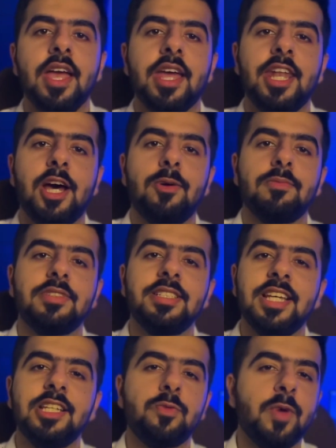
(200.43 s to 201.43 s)
Now, this
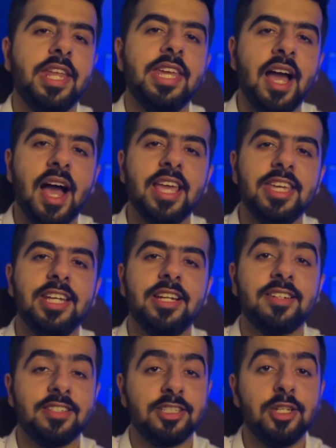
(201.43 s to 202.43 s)
has very high yield
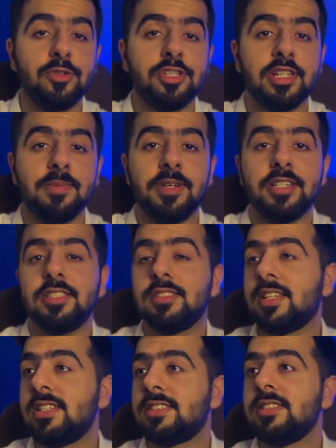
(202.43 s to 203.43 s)
resolution images
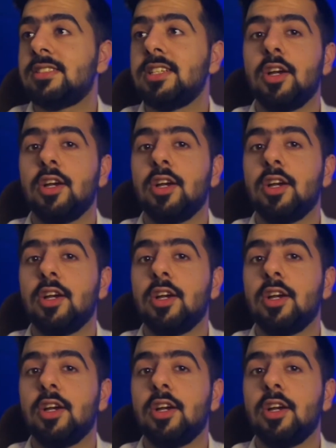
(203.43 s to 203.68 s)
consisting